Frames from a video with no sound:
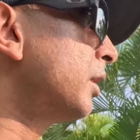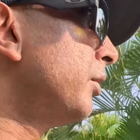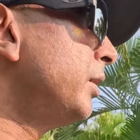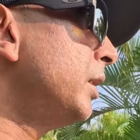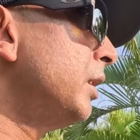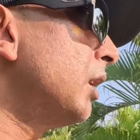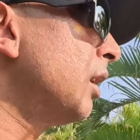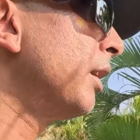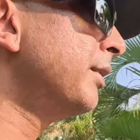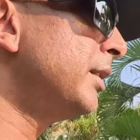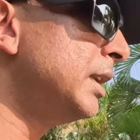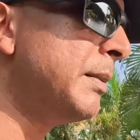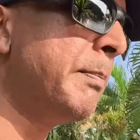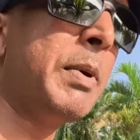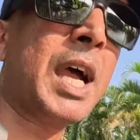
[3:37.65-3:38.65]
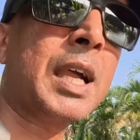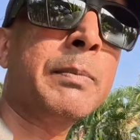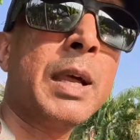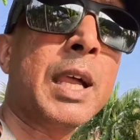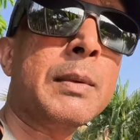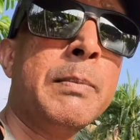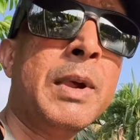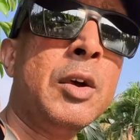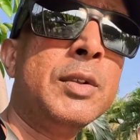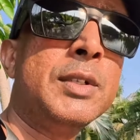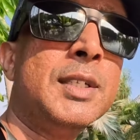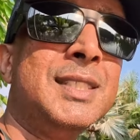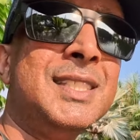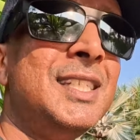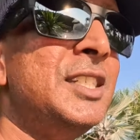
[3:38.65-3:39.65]
3 on the backpack mount,
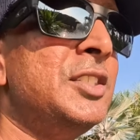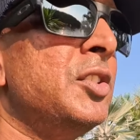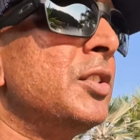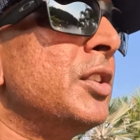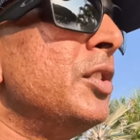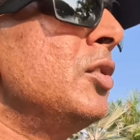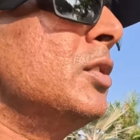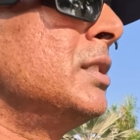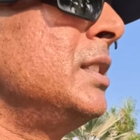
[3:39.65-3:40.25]
it's easier to use